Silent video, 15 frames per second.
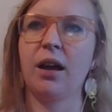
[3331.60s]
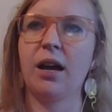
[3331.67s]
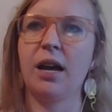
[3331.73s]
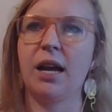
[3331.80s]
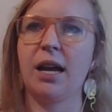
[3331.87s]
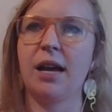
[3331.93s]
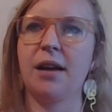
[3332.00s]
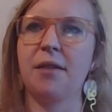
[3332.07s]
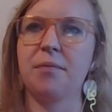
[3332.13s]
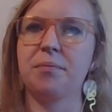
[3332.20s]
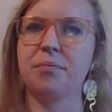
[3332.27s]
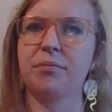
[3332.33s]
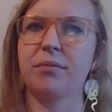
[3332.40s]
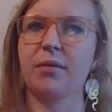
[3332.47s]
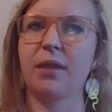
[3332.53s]

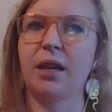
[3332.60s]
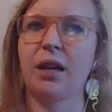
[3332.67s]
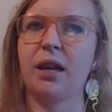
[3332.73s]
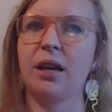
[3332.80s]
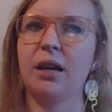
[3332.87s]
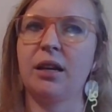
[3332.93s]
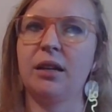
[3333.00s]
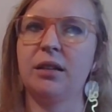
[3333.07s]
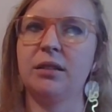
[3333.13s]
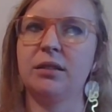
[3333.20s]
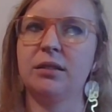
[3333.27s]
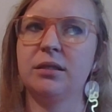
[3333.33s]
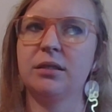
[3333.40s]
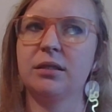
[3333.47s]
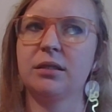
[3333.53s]
Um,
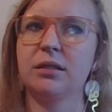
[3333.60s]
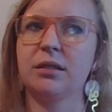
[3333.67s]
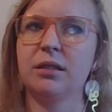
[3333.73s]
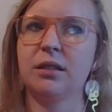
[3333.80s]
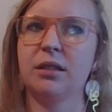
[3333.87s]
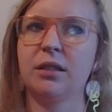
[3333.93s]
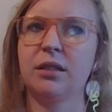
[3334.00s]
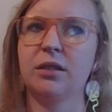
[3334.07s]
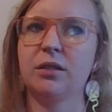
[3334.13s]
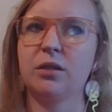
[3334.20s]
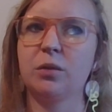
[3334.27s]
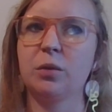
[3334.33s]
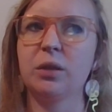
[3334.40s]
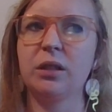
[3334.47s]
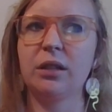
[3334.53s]
and
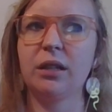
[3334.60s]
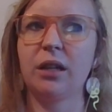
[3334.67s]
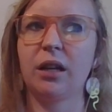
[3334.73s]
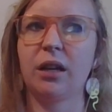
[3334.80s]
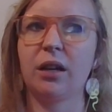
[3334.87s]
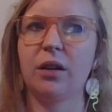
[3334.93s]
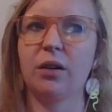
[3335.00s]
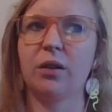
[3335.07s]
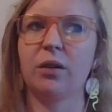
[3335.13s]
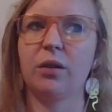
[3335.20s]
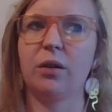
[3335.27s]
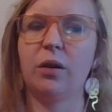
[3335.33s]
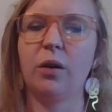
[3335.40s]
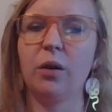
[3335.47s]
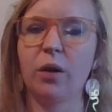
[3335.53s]
to really
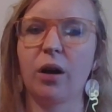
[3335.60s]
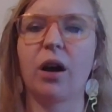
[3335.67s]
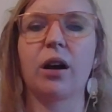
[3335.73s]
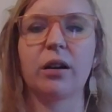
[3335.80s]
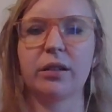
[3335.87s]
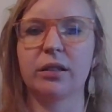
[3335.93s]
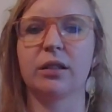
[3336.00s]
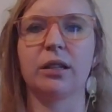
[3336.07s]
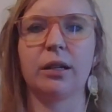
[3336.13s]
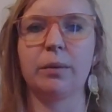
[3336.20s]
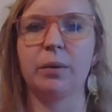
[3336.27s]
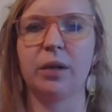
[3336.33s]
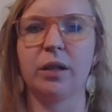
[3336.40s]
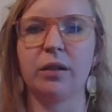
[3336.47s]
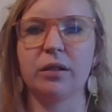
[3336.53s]
wholeheartedly
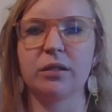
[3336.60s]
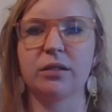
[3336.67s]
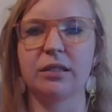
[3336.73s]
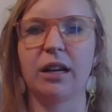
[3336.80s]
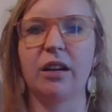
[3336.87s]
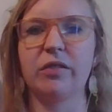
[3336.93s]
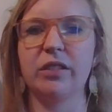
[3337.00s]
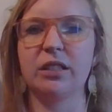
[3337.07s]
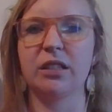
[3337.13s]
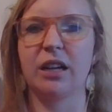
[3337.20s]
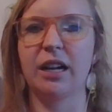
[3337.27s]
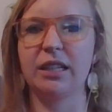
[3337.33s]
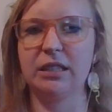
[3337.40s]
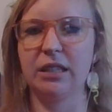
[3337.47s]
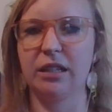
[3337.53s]
be yourself and to
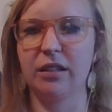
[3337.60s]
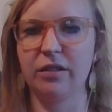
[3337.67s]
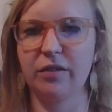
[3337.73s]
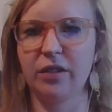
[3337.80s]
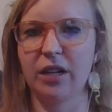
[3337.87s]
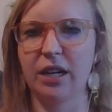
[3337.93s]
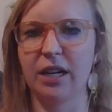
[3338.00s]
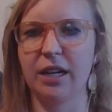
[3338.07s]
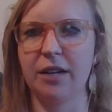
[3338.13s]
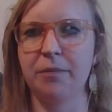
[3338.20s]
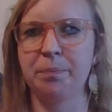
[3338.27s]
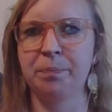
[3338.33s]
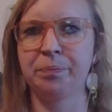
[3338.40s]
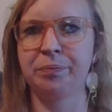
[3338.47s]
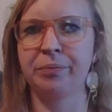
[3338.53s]
identify
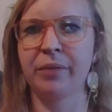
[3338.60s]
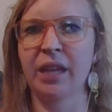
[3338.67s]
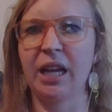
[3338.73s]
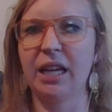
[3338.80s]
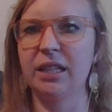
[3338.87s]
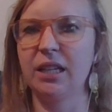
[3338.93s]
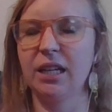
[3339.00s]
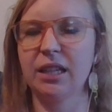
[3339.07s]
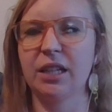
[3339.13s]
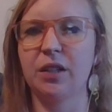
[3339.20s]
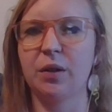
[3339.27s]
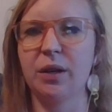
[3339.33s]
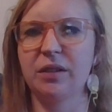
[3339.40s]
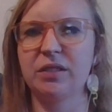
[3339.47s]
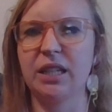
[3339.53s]
and not that
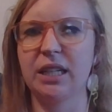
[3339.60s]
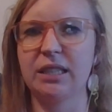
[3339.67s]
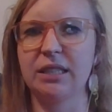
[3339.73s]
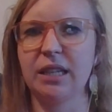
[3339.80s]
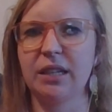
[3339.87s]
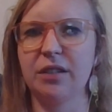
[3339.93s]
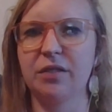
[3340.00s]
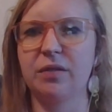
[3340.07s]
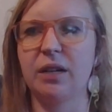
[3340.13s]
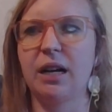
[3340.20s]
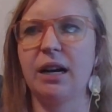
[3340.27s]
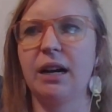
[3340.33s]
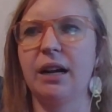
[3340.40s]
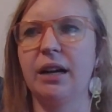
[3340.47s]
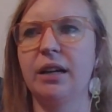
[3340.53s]
you have to
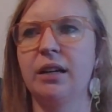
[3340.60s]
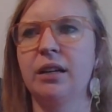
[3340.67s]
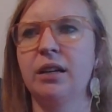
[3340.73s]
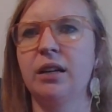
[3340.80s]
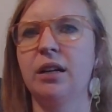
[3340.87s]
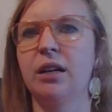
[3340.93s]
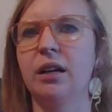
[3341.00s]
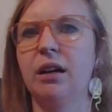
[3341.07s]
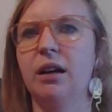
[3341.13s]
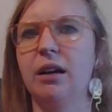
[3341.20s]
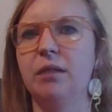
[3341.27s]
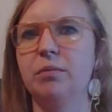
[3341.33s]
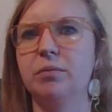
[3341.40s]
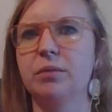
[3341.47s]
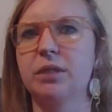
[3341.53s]
identify
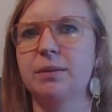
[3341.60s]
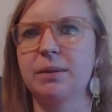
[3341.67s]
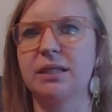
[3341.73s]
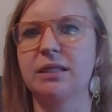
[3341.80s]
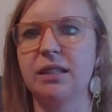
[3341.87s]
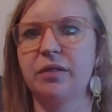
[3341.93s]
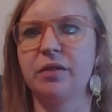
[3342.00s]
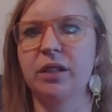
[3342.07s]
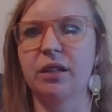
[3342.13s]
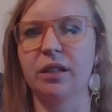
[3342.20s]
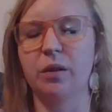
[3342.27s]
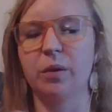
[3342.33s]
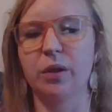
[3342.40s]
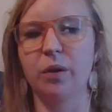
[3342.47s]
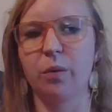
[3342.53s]
um,
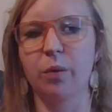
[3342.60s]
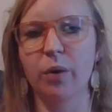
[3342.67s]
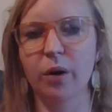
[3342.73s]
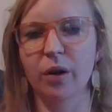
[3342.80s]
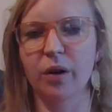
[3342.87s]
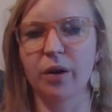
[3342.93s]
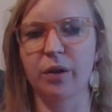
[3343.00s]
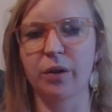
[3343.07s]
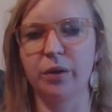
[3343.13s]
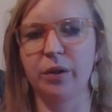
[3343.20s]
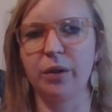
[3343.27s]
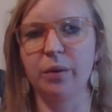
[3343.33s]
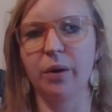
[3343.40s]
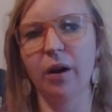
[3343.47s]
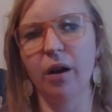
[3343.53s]
specifically with a word who
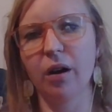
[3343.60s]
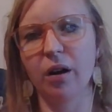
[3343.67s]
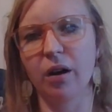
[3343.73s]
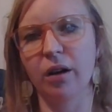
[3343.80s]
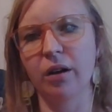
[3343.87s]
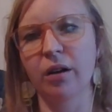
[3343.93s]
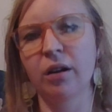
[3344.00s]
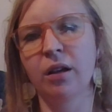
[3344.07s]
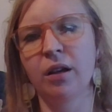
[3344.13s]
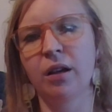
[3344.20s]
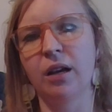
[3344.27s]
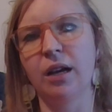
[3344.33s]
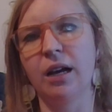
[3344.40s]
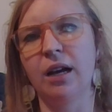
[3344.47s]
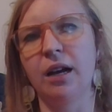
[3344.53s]
you are
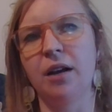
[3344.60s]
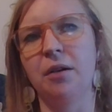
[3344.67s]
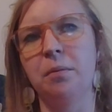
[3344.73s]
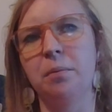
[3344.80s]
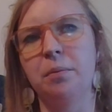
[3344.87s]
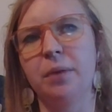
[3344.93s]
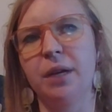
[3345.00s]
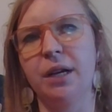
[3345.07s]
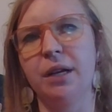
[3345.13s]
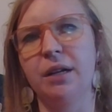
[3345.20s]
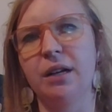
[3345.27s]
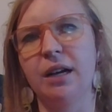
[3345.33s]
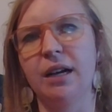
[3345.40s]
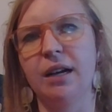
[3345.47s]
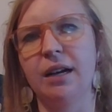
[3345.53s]
um, but
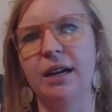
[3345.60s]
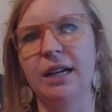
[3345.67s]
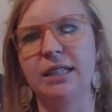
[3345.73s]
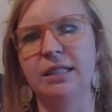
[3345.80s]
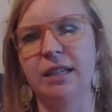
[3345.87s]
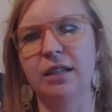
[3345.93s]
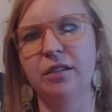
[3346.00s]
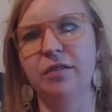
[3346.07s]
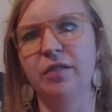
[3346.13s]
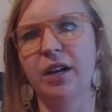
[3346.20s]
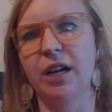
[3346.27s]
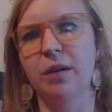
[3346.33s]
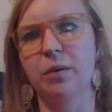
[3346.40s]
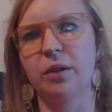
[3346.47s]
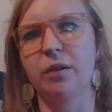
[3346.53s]
uh,
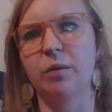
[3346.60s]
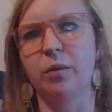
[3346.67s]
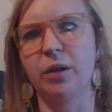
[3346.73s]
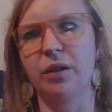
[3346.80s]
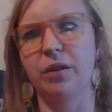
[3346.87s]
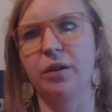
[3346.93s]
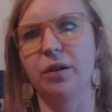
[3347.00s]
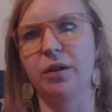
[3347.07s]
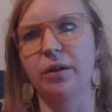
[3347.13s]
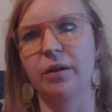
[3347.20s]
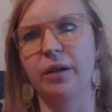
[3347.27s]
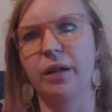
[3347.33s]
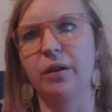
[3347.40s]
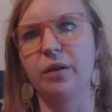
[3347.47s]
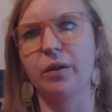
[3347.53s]
identify with, with your
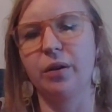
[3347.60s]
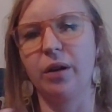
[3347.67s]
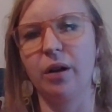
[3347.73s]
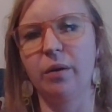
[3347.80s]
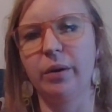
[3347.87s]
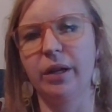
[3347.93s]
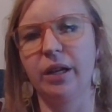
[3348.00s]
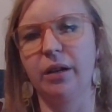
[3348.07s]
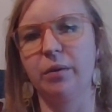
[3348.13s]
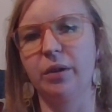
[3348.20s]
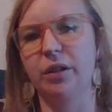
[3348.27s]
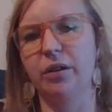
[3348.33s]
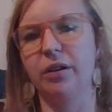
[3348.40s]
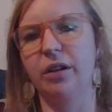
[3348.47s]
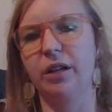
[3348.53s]
inner knowing
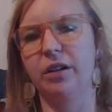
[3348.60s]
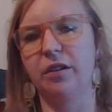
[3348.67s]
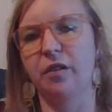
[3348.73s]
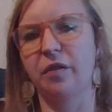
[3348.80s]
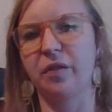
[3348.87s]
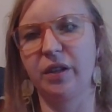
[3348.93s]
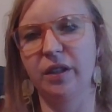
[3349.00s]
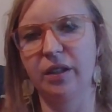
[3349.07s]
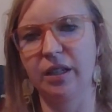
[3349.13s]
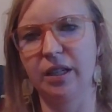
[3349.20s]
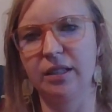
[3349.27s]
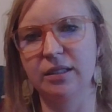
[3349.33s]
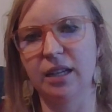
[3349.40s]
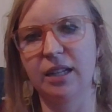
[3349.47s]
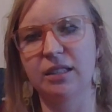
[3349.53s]
with your inner
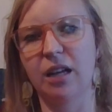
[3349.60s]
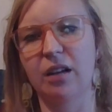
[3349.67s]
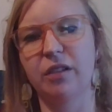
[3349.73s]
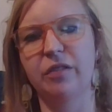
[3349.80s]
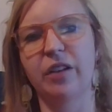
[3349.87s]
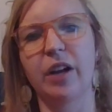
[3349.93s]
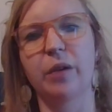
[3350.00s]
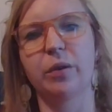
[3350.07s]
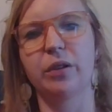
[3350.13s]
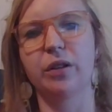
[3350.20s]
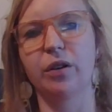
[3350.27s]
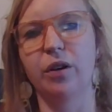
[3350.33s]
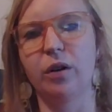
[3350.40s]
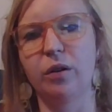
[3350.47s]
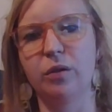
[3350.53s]
feelings identify with
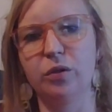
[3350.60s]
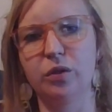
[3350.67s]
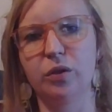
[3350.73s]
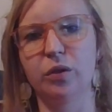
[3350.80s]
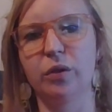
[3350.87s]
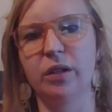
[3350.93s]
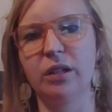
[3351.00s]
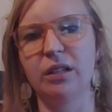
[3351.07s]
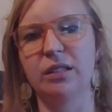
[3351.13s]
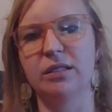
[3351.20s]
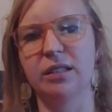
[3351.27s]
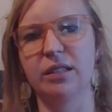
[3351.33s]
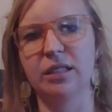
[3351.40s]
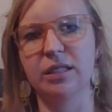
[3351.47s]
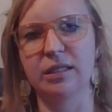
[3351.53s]
your own joys
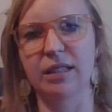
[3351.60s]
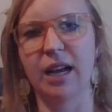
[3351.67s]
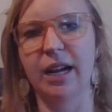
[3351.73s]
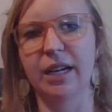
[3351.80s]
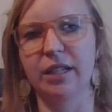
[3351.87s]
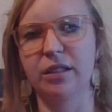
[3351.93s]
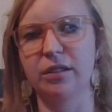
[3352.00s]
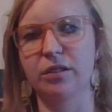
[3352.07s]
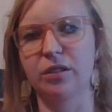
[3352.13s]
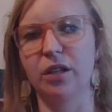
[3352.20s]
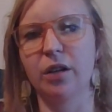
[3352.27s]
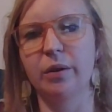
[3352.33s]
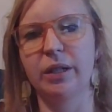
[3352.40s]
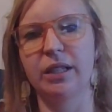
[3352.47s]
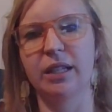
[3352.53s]
and desires
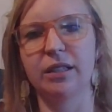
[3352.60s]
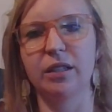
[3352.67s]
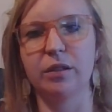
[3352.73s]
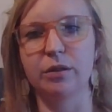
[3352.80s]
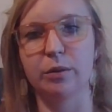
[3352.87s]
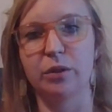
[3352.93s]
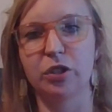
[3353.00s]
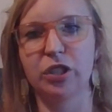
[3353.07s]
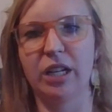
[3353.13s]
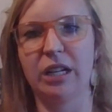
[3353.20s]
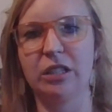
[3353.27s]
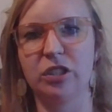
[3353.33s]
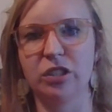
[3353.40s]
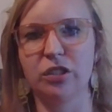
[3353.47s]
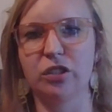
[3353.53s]
knowing that those will
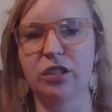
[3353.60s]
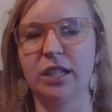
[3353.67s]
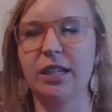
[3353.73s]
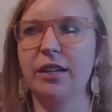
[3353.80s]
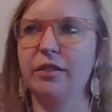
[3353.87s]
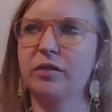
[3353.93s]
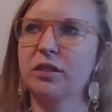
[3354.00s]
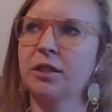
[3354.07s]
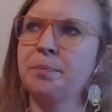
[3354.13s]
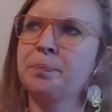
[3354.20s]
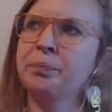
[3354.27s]
change and shift